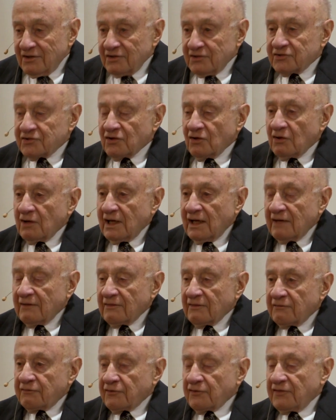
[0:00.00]
so
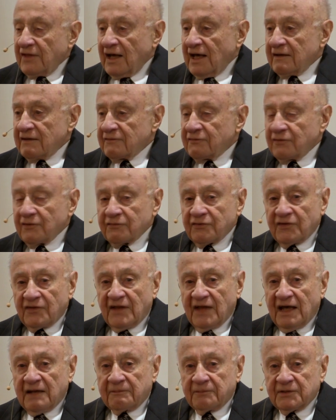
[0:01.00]
at, uh, for that for, for
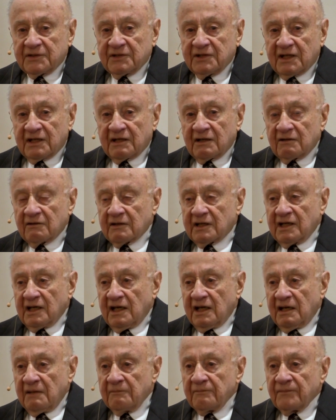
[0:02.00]
that particular
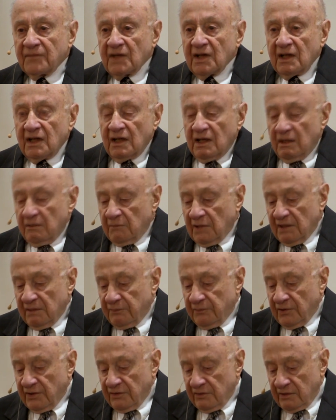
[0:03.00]
game, my
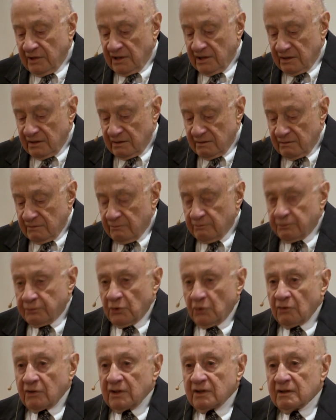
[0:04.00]
brother had
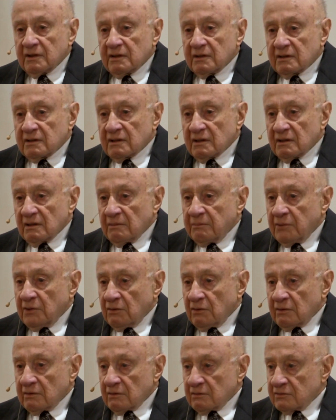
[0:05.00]
broken a
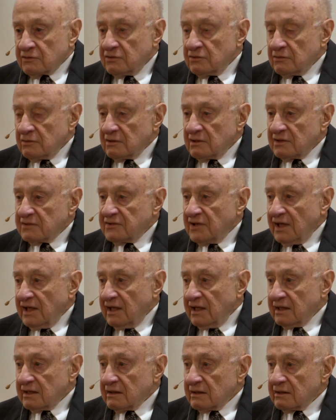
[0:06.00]
bone or two in his
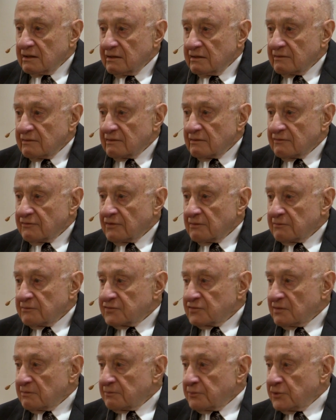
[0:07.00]
hand from
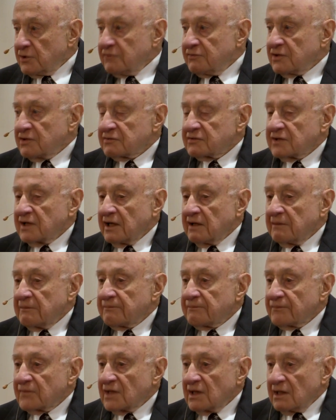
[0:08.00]
some previous game.